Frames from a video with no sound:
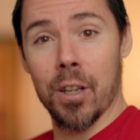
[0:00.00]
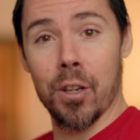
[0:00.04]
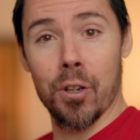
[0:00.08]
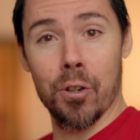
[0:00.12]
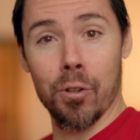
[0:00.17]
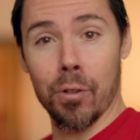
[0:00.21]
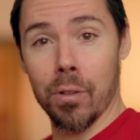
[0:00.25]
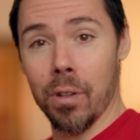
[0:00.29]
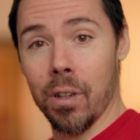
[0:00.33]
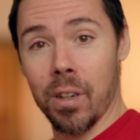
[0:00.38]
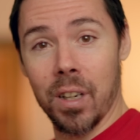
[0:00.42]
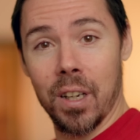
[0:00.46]

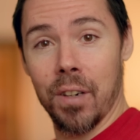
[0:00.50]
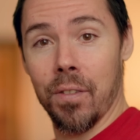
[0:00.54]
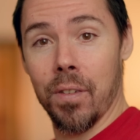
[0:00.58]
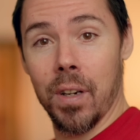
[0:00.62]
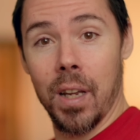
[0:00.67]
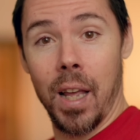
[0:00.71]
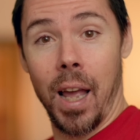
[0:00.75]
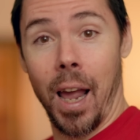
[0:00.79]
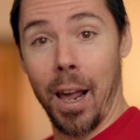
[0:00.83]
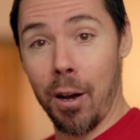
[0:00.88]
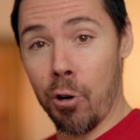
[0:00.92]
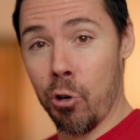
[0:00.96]
You're looking,
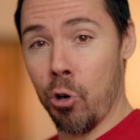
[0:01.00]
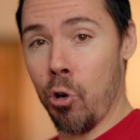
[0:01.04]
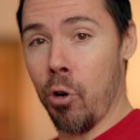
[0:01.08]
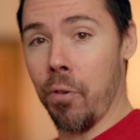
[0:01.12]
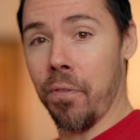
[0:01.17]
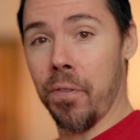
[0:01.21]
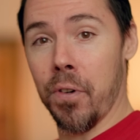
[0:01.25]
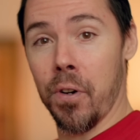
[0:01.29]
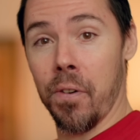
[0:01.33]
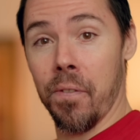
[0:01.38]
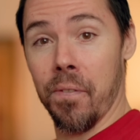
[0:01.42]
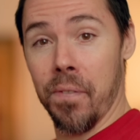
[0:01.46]
I don't know
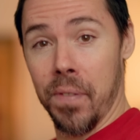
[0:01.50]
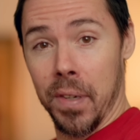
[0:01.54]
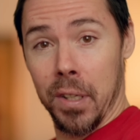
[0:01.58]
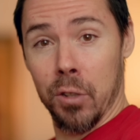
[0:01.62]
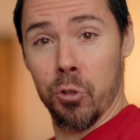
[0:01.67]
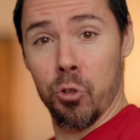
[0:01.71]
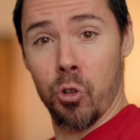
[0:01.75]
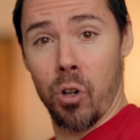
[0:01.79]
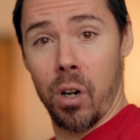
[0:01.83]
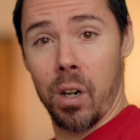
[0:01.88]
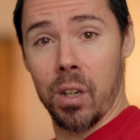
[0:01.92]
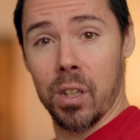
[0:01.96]
if your
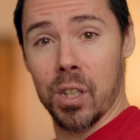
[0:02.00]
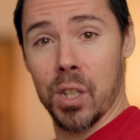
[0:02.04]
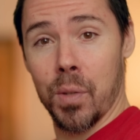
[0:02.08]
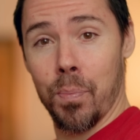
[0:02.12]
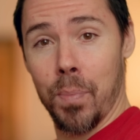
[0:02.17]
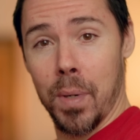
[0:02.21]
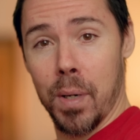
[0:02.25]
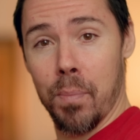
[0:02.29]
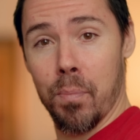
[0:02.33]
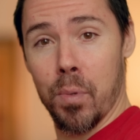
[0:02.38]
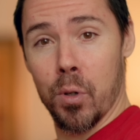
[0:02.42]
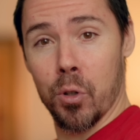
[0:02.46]
Viltrox
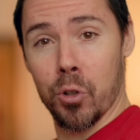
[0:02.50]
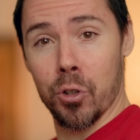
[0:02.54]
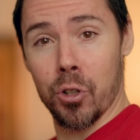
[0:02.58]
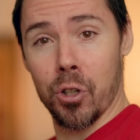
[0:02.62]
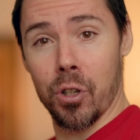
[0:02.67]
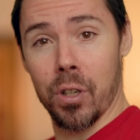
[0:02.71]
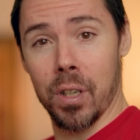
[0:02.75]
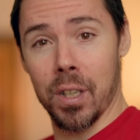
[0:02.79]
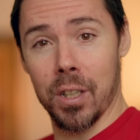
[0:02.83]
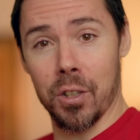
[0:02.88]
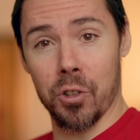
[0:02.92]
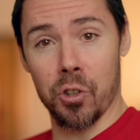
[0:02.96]
speed
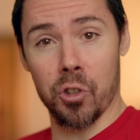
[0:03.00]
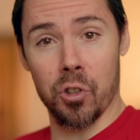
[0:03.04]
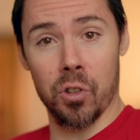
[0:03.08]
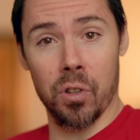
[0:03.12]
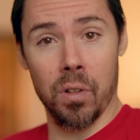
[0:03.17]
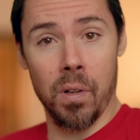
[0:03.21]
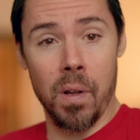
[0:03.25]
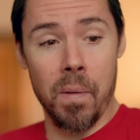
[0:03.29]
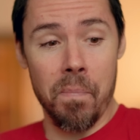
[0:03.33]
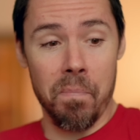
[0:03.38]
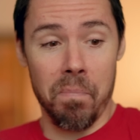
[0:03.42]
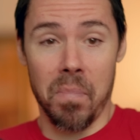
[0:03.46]
booster is
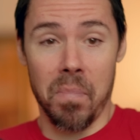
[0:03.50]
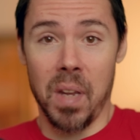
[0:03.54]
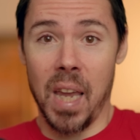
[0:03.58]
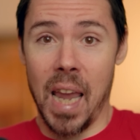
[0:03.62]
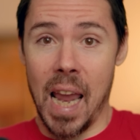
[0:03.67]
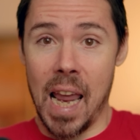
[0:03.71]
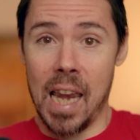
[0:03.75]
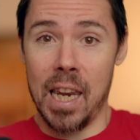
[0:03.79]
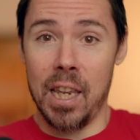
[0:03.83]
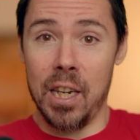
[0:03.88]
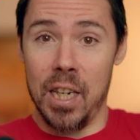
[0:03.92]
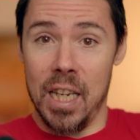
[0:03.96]

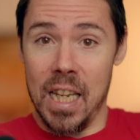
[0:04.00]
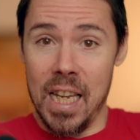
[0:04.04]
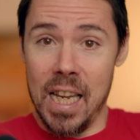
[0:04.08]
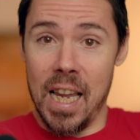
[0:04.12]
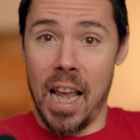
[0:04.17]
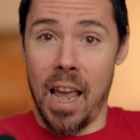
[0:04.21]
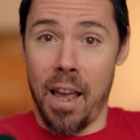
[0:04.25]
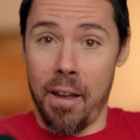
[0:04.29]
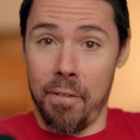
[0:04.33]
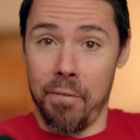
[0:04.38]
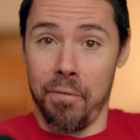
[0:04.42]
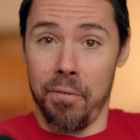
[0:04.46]
Canon E
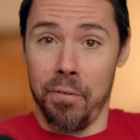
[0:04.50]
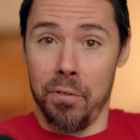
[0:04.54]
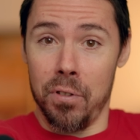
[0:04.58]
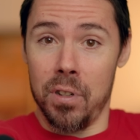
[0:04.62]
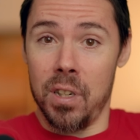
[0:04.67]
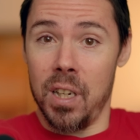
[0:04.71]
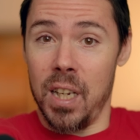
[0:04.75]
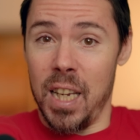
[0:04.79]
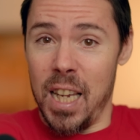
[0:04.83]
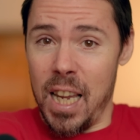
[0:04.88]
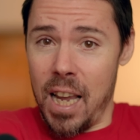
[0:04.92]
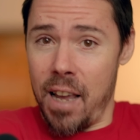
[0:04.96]
F
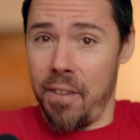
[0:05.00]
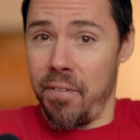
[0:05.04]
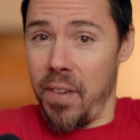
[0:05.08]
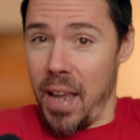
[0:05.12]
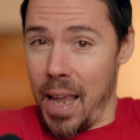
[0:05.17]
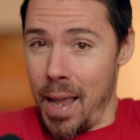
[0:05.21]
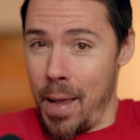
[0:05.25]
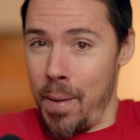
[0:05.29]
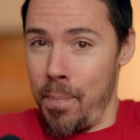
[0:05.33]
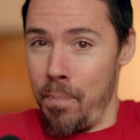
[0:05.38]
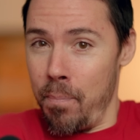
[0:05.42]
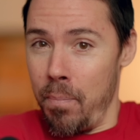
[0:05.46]
to E F
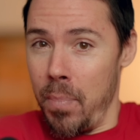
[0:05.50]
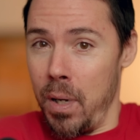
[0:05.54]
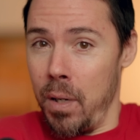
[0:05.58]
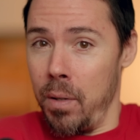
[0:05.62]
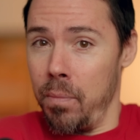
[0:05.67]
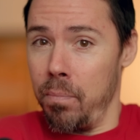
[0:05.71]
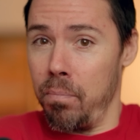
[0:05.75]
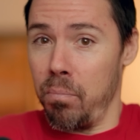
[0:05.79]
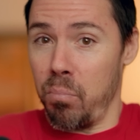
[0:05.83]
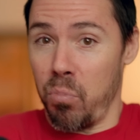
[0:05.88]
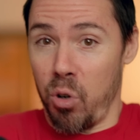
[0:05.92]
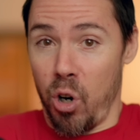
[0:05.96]
M,
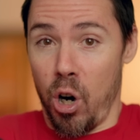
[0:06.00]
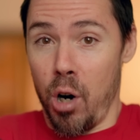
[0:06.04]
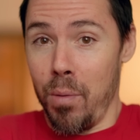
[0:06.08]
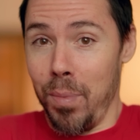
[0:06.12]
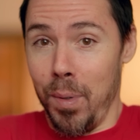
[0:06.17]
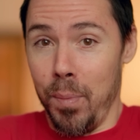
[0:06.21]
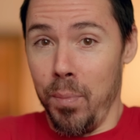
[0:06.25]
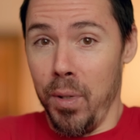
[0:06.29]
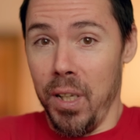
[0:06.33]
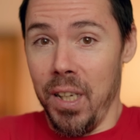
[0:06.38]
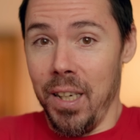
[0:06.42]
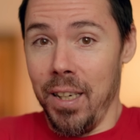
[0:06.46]

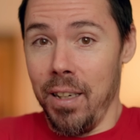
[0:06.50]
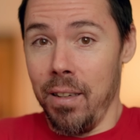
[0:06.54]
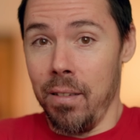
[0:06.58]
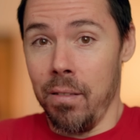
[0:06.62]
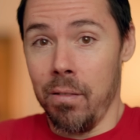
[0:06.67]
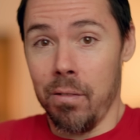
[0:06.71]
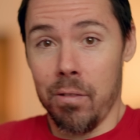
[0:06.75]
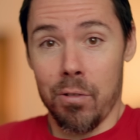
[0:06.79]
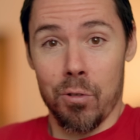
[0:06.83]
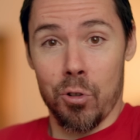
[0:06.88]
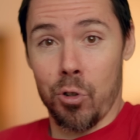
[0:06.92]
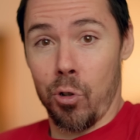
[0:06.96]
probably.
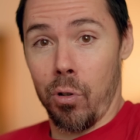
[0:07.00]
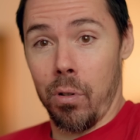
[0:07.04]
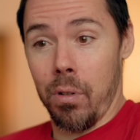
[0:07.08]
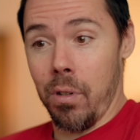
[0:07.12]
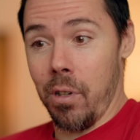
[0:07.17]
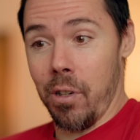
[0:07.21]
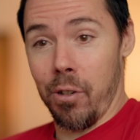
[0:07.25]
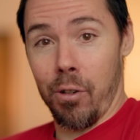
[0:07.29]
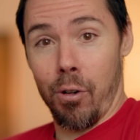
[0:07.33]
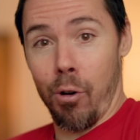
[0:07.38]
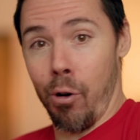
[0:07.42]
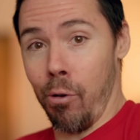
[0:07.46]
So
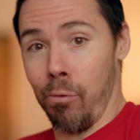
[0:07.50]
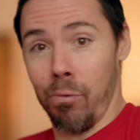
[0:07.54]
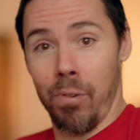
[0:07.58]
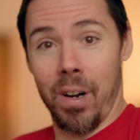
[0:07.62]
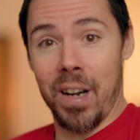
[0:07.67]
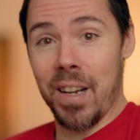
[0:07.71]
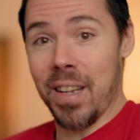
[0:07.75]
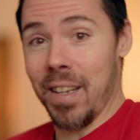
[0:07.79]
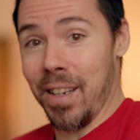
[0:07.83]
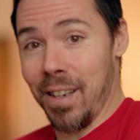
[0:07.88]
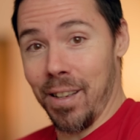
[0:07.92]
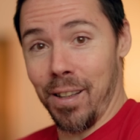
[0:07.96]
you're
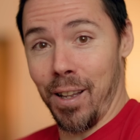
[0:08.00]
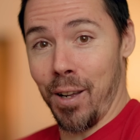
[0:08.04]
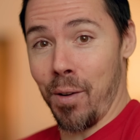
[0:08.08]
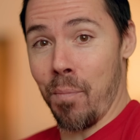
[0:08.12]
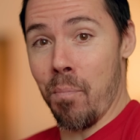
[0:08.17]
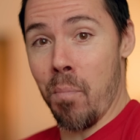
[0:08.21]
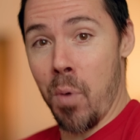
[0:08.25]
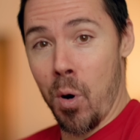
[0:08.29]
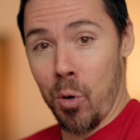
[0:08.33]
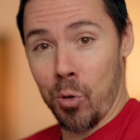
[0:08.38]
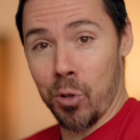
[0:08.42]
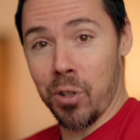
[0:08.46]
already like
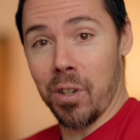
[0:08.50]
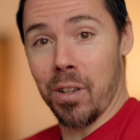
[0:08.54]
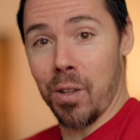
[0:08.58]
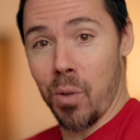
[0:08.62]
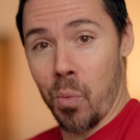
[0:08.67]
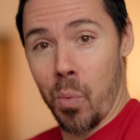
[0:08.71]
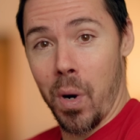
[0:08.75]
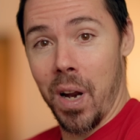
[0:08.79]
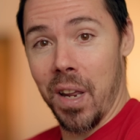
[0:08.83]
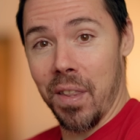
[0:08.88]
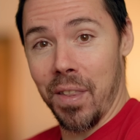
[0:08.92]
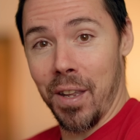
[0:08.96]
most of
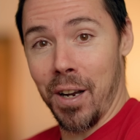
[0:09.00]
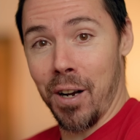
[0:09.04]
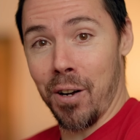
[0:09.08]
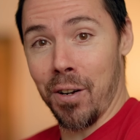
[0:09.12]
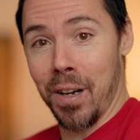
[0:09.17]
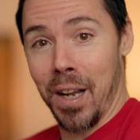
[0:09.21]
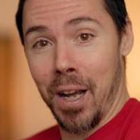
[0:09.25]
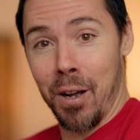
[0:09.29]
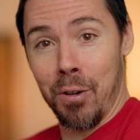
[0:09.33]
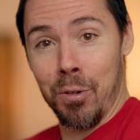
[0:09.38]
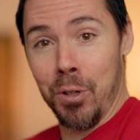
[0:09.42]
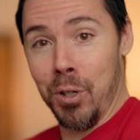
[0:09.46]
the way there.
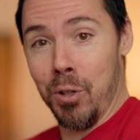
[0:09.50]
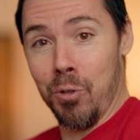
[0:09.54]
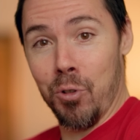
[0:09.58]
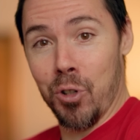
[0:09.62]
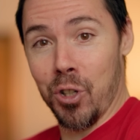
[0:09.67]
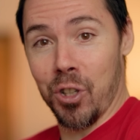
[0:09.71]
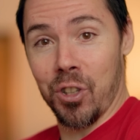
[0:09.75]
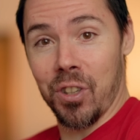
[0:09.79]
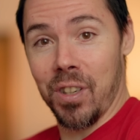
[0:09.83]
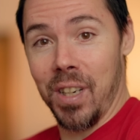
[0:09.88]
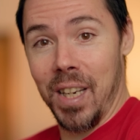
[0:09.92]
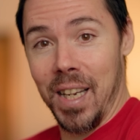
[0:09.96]
Now you
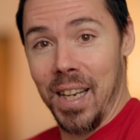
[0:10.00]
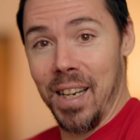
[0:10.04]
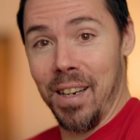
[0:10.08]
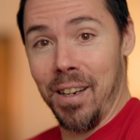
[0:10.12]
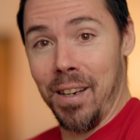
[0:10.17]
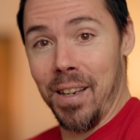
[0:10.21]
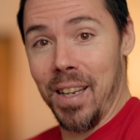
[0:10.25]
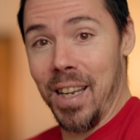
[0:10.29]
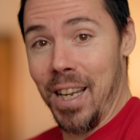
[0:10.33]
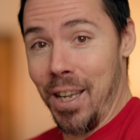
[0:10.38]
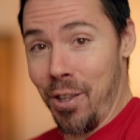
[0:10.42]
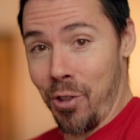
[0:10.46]
just
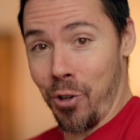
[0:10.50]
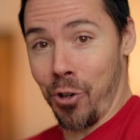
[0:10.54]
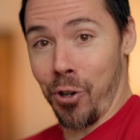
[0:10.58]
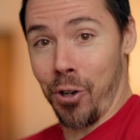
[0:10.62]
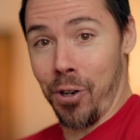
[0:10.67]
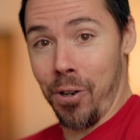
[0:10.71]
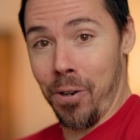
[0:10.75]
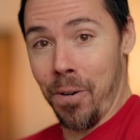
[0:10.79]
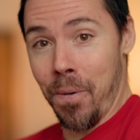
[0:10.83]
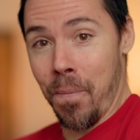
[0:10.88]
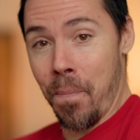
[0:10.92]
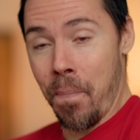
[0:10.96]
need
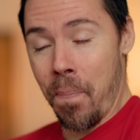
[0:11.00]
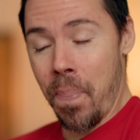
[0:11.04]
either.